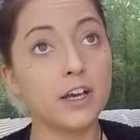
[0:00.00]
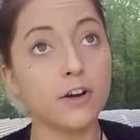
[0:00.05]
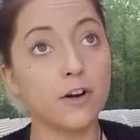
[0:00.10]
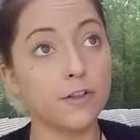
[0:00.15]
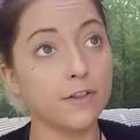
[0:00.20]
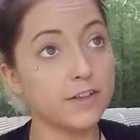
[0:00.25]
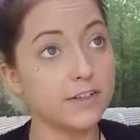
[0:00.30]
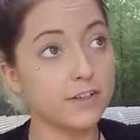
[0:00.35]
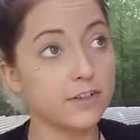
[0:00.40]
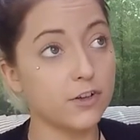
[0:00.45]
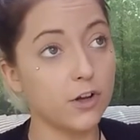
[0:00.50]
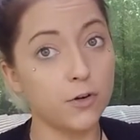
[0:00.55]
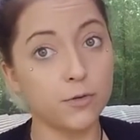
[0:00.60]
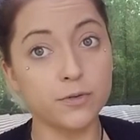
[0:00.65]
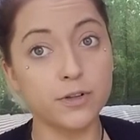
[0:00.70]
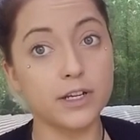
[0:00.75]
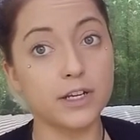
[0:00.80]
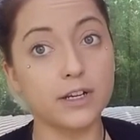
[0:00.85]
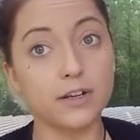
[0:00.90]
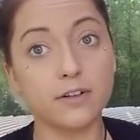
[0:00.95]
Or this is
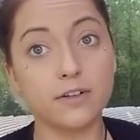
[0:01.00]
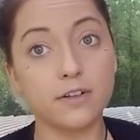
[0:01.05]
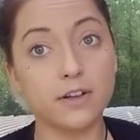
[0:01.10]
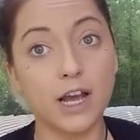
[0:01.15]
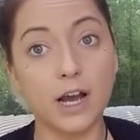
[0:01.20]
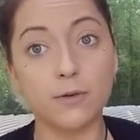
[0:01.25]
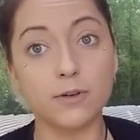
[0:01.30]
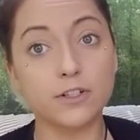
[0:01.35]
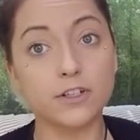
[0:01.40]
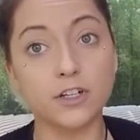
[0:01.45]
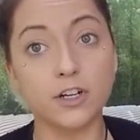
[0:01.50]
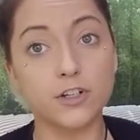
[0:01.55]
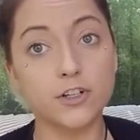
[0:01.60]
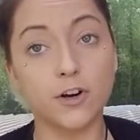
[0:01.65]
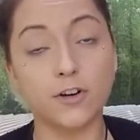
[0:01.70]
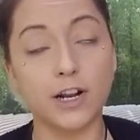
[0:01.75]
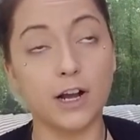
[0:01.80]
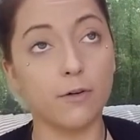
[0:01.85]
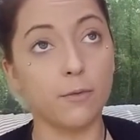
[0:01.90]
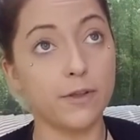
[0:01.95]
only how it's going to
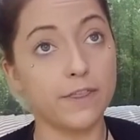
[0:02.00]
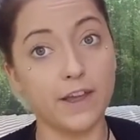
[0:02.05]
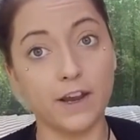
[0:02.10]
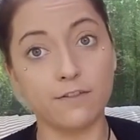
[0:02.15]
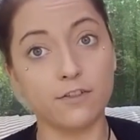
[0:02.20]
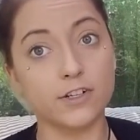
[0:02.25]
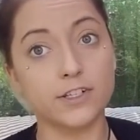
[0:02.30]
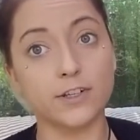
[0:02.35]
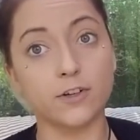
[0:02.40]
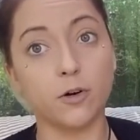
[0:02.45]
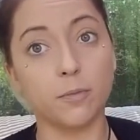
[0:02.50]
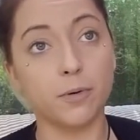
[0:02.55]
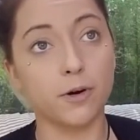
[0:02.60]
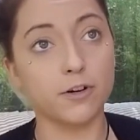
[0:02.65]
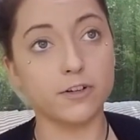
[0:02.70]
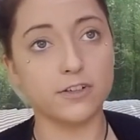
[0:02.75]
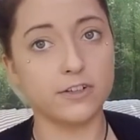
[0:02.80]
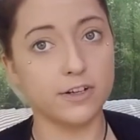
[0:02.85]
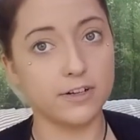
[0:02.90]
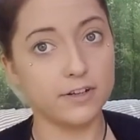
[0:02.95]
turn out with every single
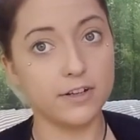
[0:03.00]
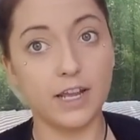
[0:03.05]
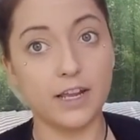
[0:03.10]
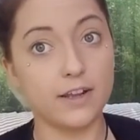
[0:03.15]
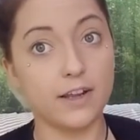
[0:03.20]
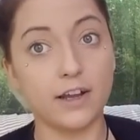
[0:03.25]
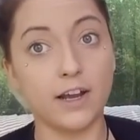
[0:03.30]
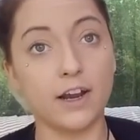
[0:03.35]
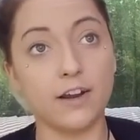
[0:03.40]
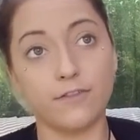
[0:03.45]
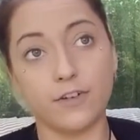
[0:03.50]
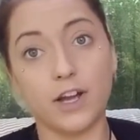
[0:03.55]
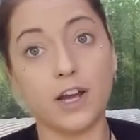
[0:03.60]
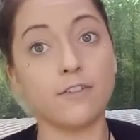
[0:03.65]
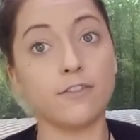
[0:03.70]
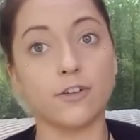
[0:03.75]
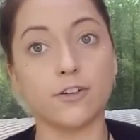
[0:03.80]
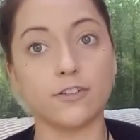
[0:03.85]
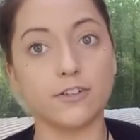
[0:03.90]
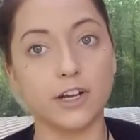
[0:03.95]
person I've
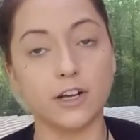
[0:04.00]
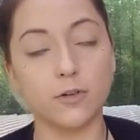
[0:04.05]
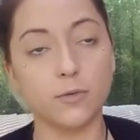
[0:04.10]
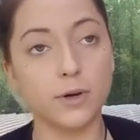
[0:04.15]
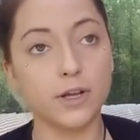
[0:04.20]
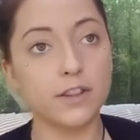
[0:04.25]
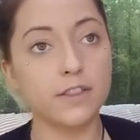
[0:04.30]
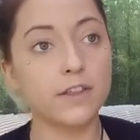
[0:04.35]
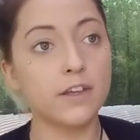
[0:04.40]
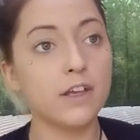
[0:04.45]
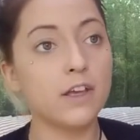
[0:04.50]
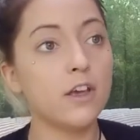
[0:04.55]
ever dealt with.